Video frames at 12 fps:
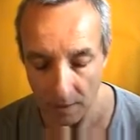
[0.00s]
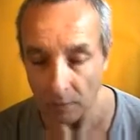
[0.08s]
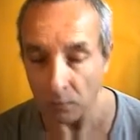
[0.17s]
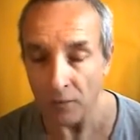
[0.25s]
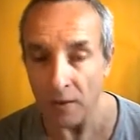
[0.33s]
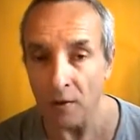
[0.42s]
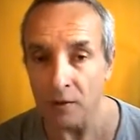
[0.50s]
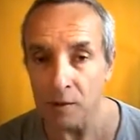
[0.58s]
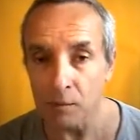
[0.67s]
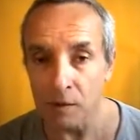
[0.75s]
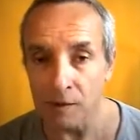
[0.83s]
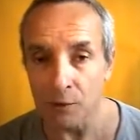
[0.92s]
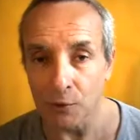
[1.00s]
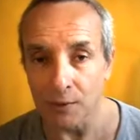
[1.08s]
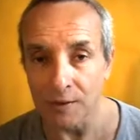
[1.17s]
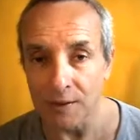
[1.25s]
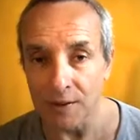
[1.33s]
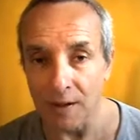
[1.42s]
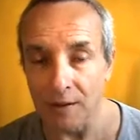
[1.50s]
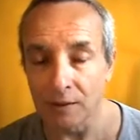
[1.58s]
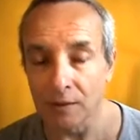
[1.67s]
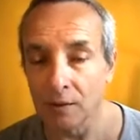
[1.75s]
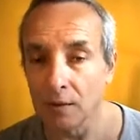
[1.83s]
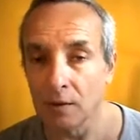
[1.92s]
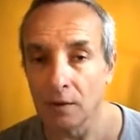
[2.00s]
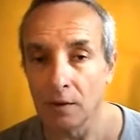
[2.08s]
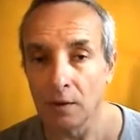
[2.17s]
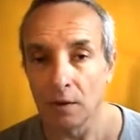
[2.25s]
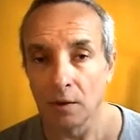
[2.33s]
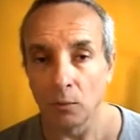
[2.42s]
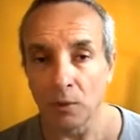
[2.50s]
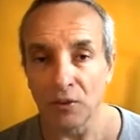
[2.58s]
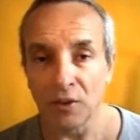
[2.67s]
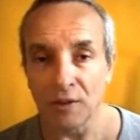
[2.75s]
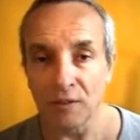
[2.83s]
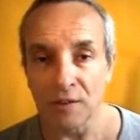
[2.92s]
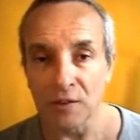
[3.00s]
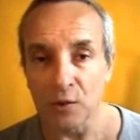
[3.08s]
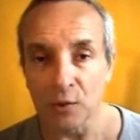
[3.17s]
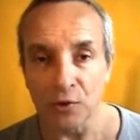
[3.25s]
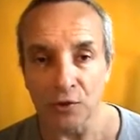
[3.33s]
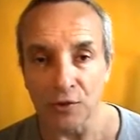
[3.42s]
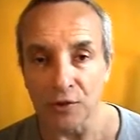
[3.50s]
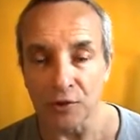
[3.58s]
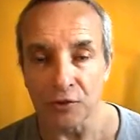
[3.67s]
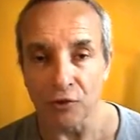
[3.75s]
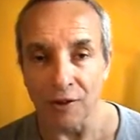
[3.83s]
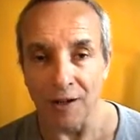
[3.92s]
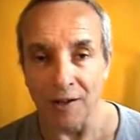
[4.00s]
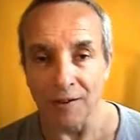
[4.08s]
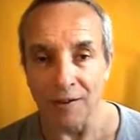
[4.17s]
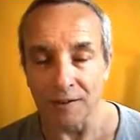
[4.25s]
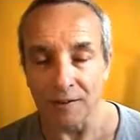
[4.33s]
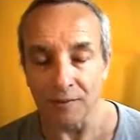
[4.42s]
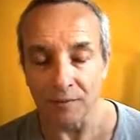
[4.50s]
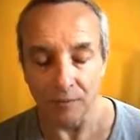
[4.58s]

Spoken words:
And without spiritual insight, we take these notions as reality.